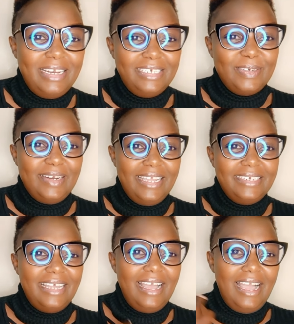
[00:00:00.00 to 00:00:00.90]
debt
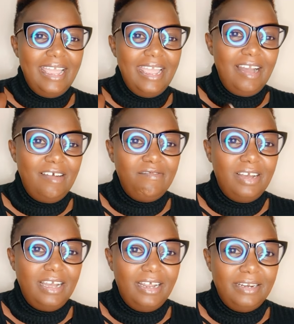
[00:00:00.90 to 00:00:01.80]
collector i have
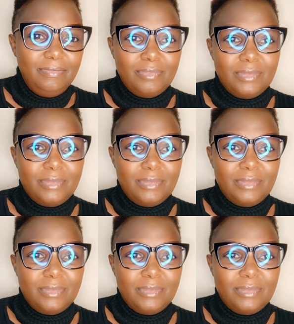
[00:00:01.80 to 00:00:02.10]
uh,